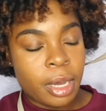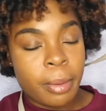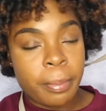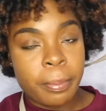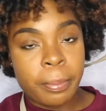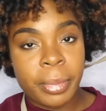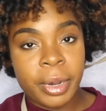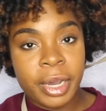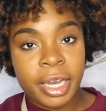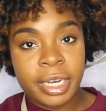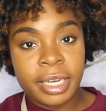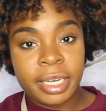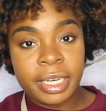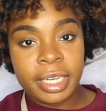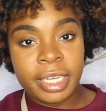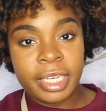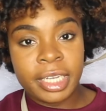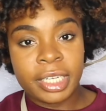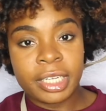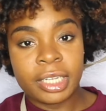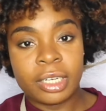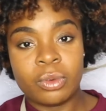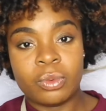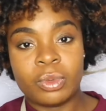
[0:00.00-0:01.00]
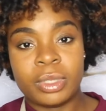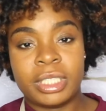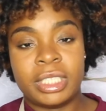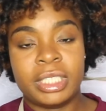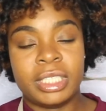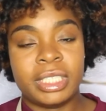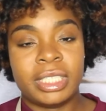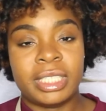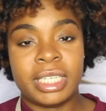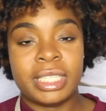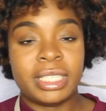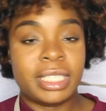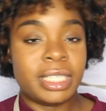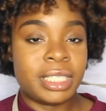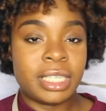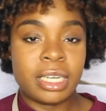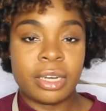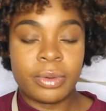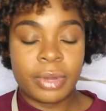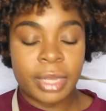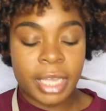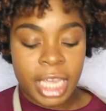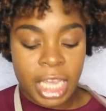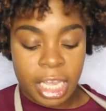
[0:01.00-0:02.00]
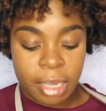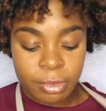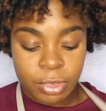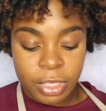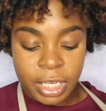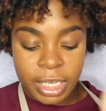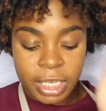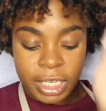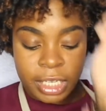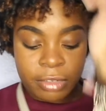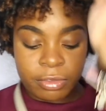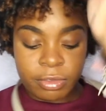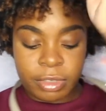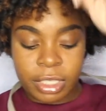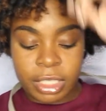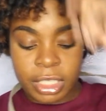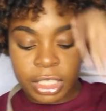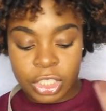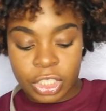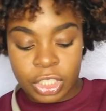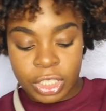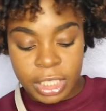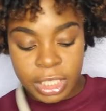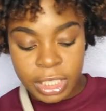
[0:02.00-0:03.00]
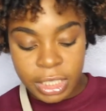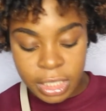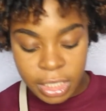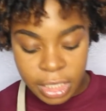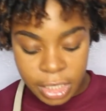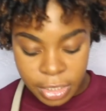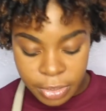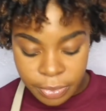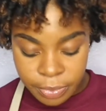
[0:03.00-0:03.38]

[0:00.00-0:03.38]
button here, which is that's how it came, so I didn't really adjust it.